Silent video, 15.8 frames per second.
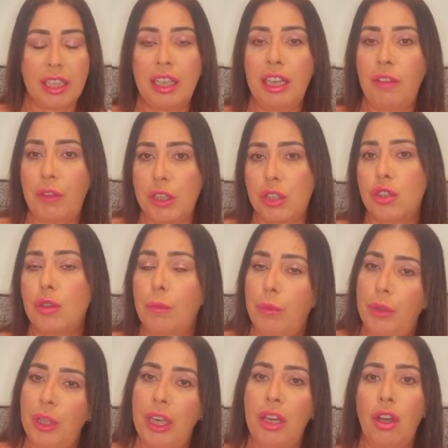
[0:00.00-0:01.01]
And if it's
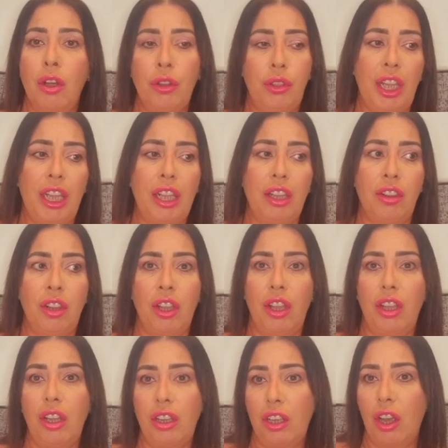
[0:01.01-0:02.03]
something I think that
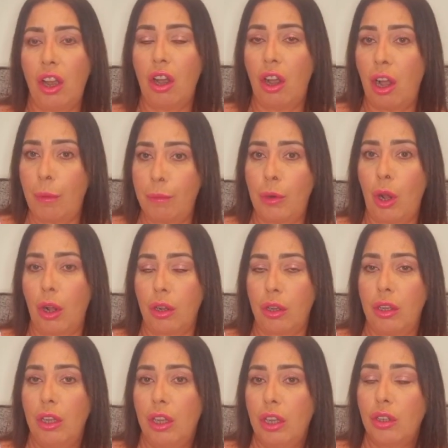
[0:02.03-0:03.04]
I'm not
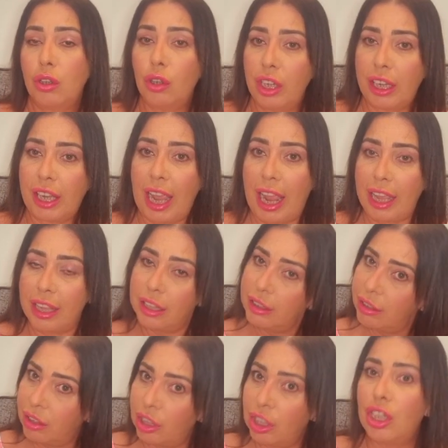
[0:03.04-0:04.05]
going to get
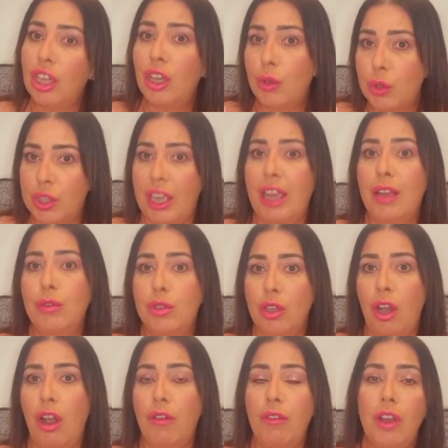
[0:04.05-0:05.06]
the use out
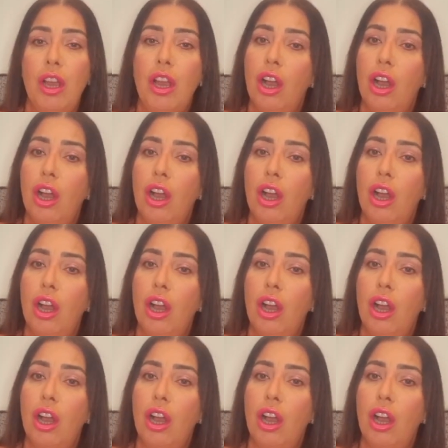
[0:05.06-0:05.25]
of,